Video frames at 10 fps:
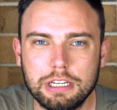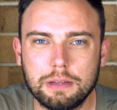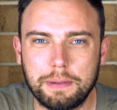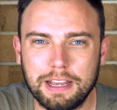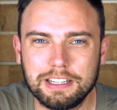
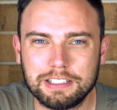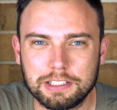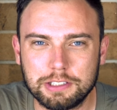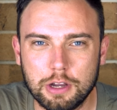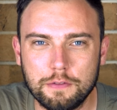independence
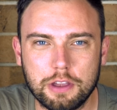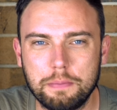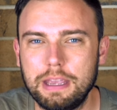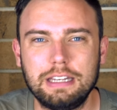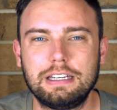itself
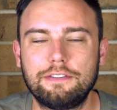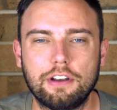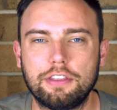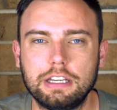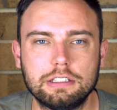can mean
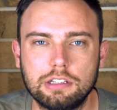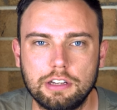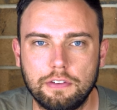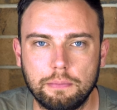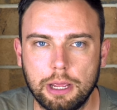different things to
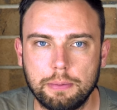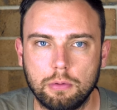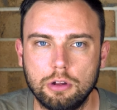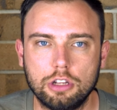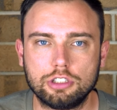different
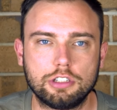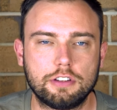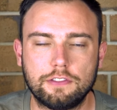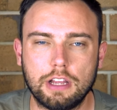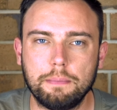people. So
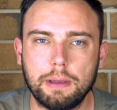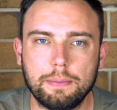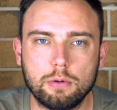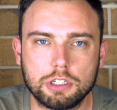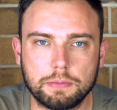for some
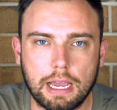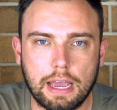people, it's about